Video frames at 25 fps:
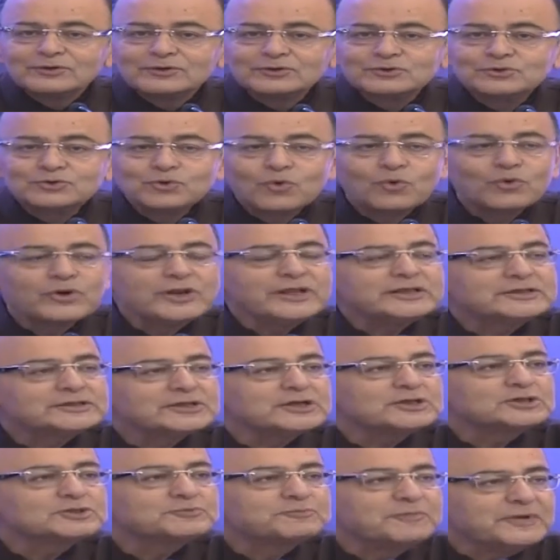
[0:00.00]
two
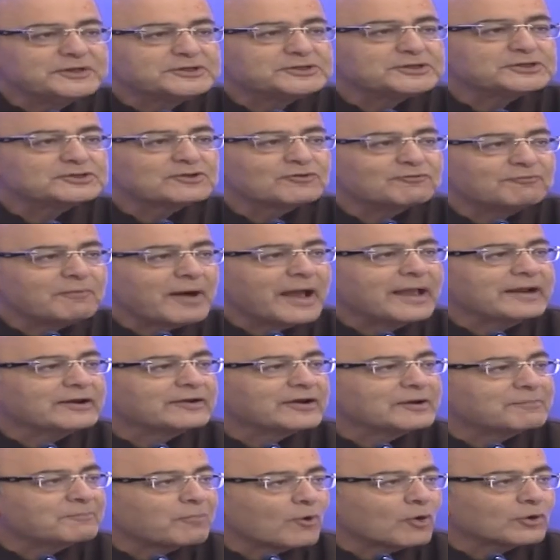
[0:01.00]
recent speeches of mine
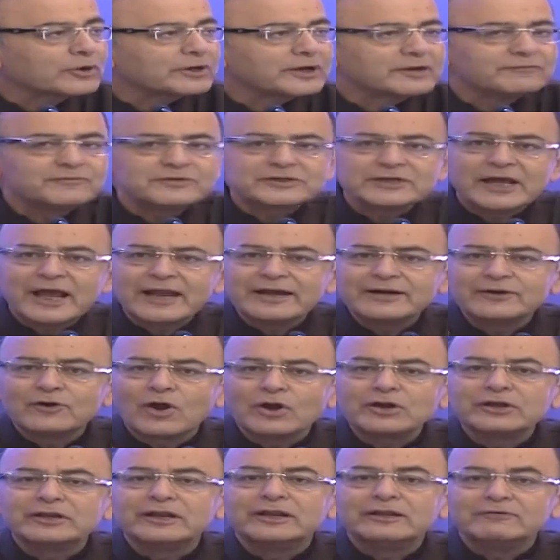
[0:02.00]
reported which I had
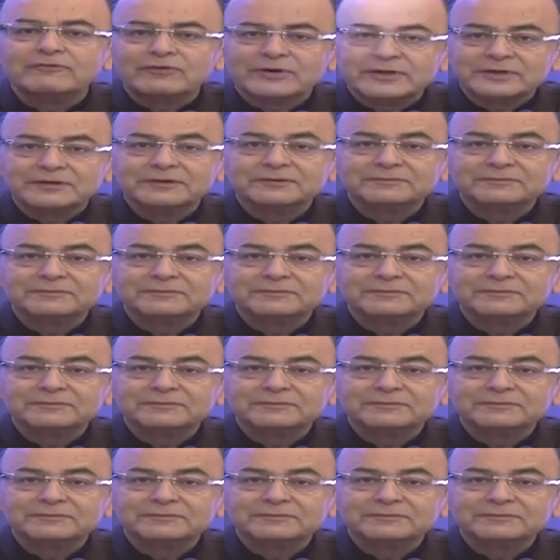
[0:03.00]
not delivered.